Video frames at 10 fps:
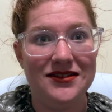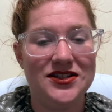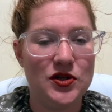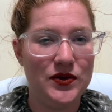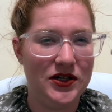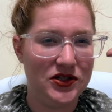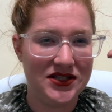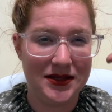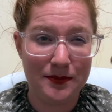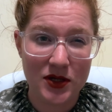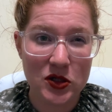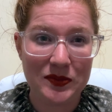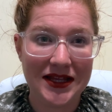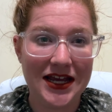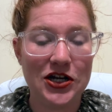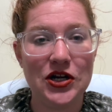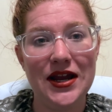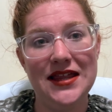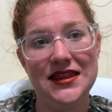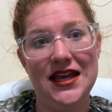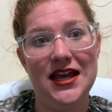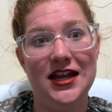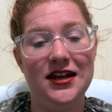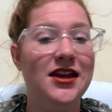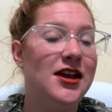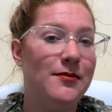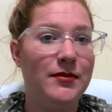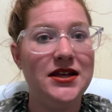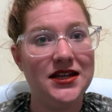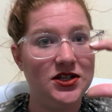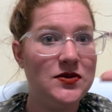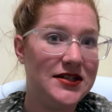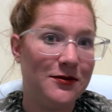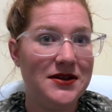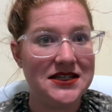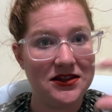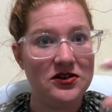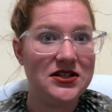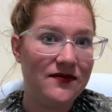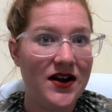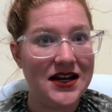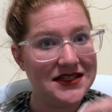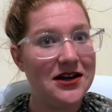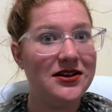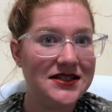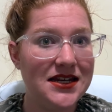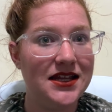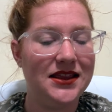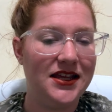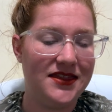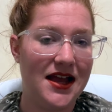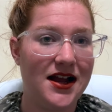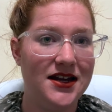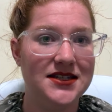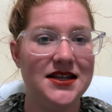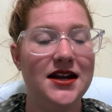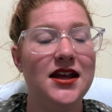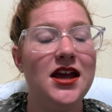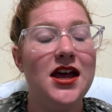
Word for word: So there's the meal planner, and then Monday, Tuesday, Wednesday, Thursday, Friday, Saturday, Sunday, like that kind of side.